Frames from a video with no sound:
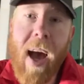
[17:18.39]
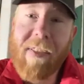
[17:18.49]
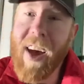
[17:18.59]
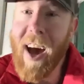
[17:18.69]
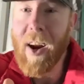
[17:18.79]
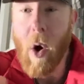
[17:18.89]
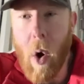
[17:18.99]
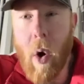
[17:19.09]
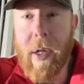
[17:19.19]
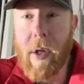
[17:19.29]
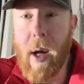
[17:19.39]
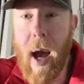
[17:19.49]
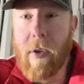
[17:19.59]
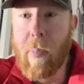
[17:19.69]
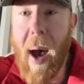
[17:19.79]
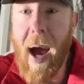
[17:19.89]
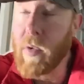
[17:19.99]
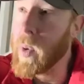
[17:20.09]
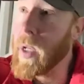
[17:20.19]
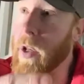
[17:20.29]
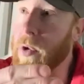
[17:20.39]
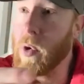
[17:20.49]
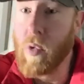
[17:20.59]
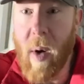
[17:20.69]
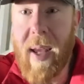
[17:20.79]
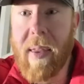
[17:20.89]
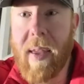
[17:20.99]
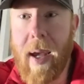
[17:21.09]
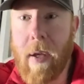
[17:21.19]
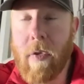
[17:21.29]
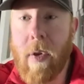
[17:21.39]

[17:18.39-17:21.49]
I've got all your guys' backs. We're going to do great things